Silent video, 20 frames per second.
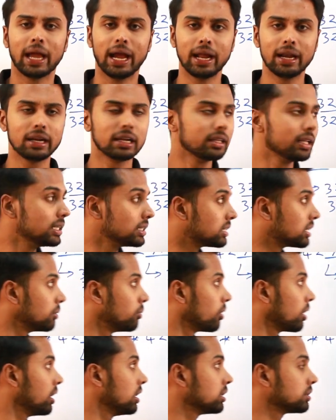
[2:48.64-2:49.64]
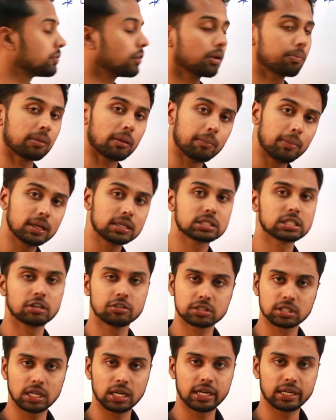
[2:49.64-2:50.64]
and this tribunal is for public
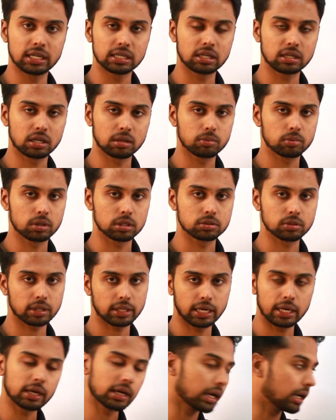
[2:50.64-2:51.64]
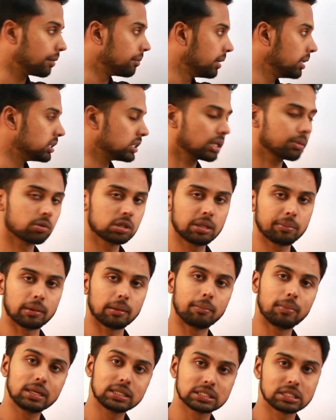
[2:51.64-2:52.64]
service related tribunals. Okay. That I am teaching about the
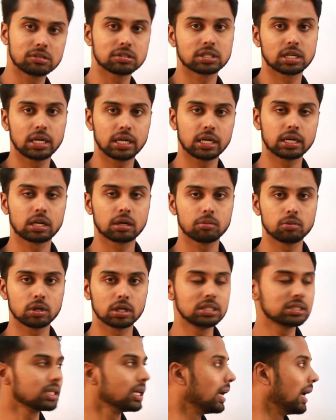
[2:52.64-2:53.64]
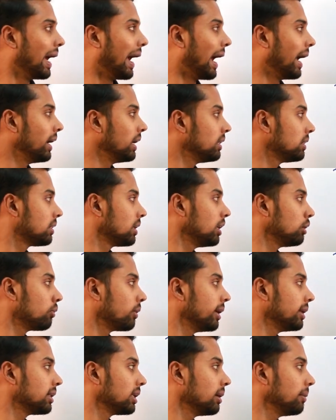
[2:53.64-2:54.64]
public service related tribunals. And in
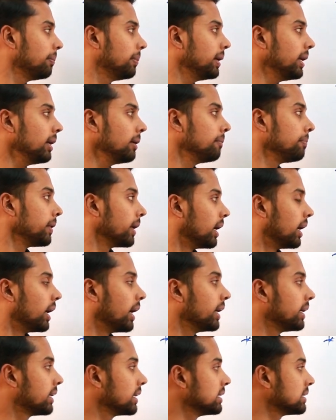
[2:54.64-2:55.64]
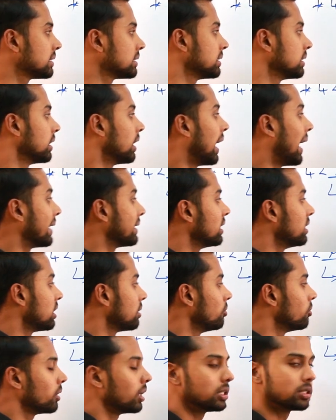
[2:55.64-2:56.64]
323B, it is other
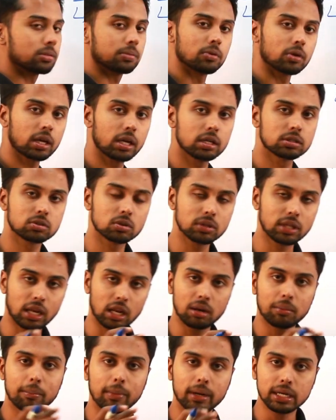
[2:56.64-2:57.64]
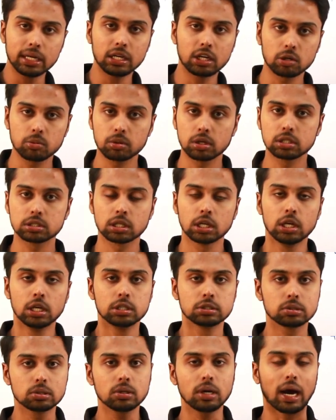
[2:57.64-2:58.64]
tribunals. Okay. So, there are many tribunals.
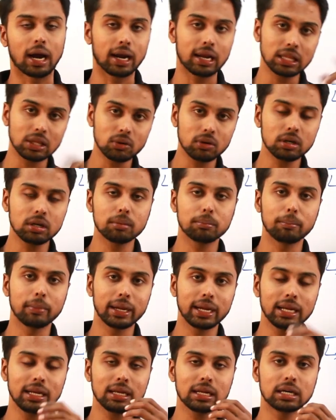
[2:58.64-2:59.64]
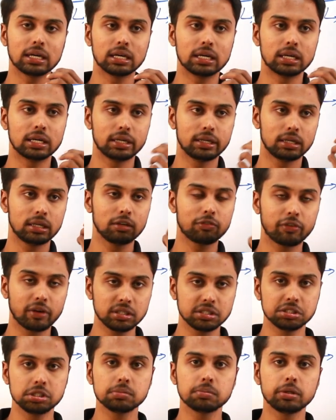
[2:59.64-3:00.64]
So, another one main
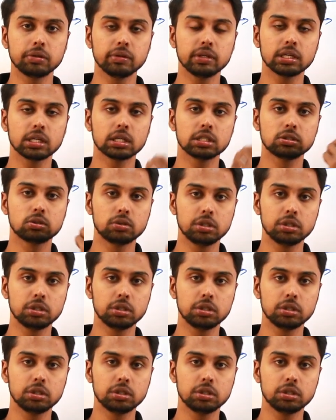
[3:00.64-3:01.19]
differentiation between a